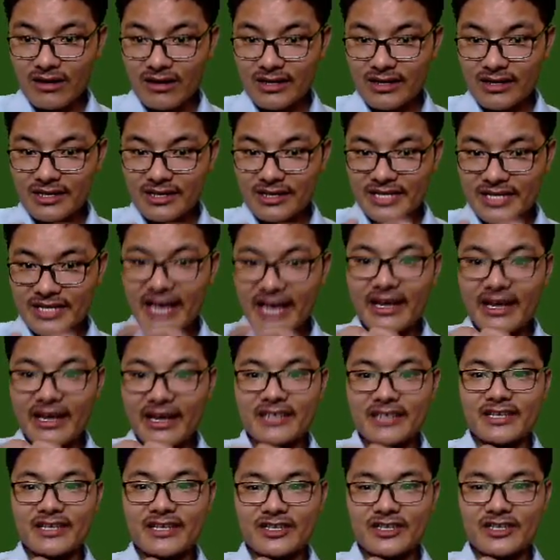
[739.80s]
sac-like
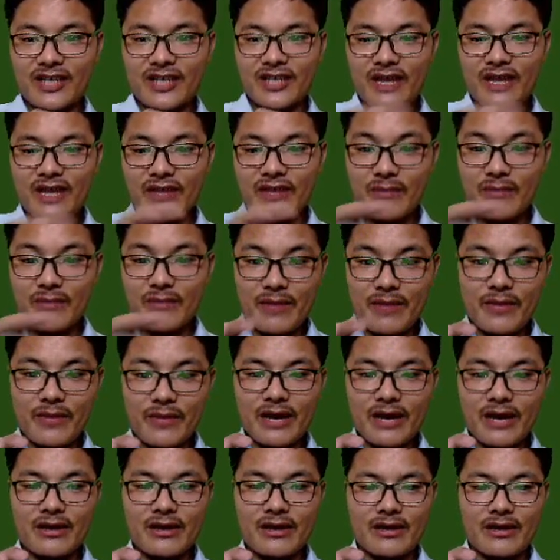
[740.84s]
structure having
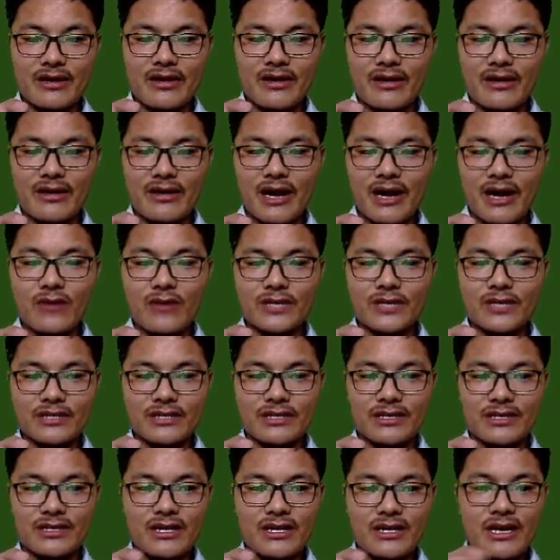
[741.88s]
membrane around it.
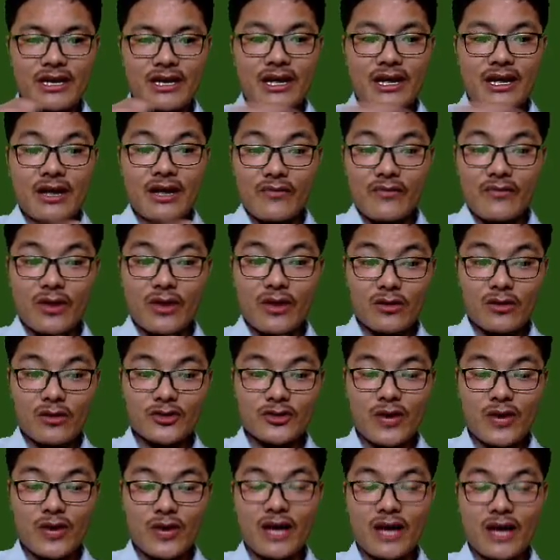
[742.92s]
We
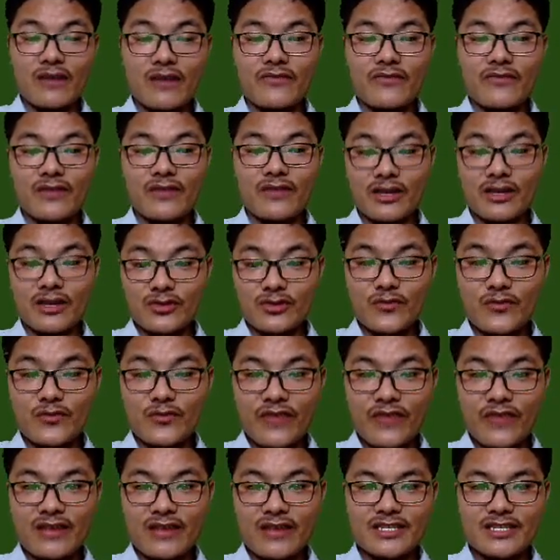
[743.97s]
also have two
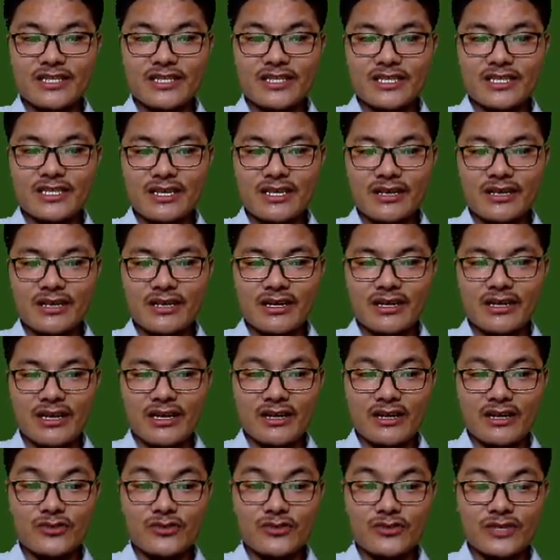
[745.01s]
faces,
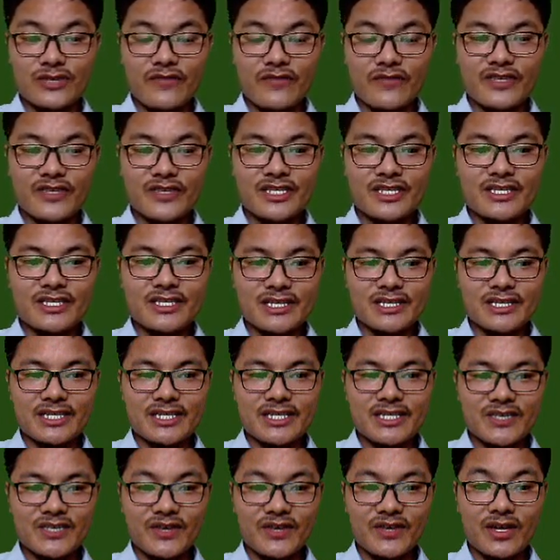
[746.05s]
two surfaces,
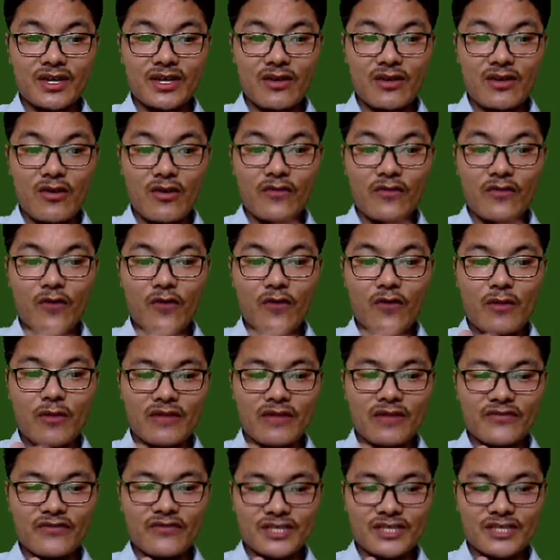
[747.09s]
cis or forming
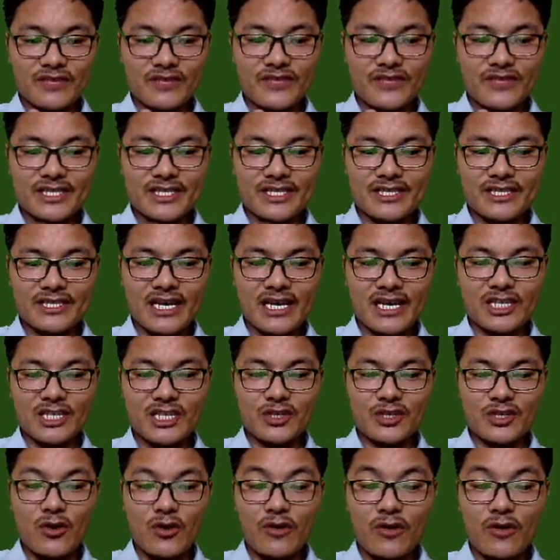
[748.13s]
surface, trans
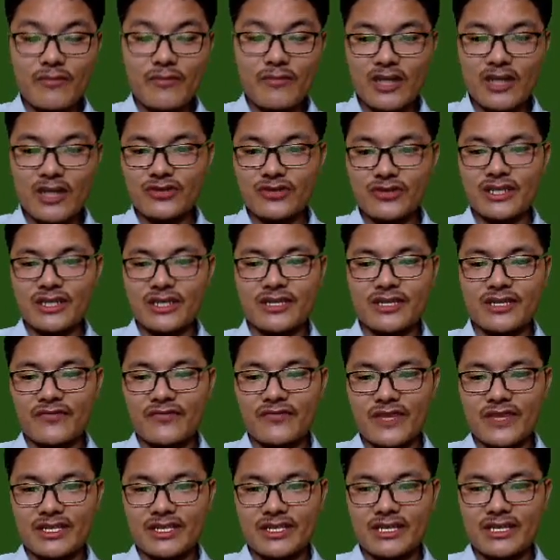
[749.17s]
or maturing
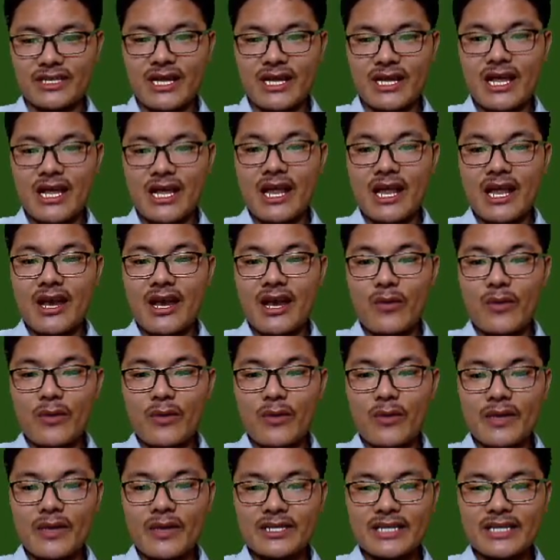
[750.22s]
surface. Now with
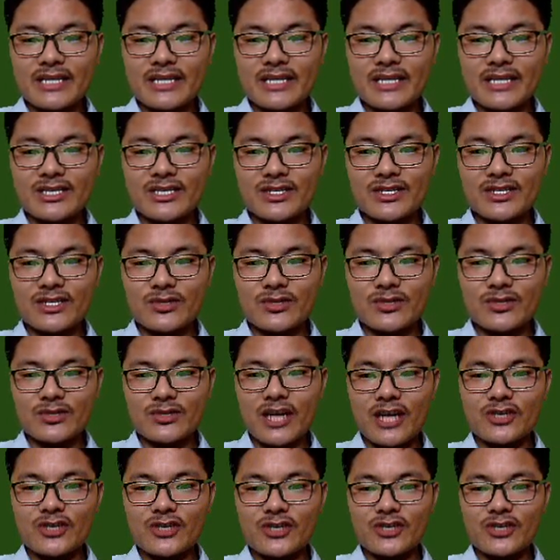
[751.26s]
this, let's try
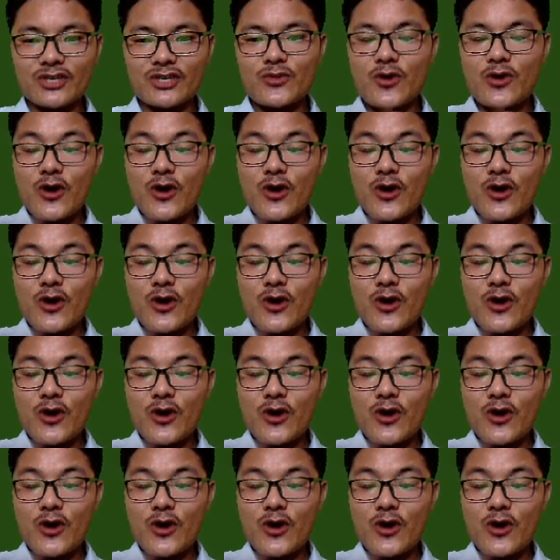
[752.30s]
to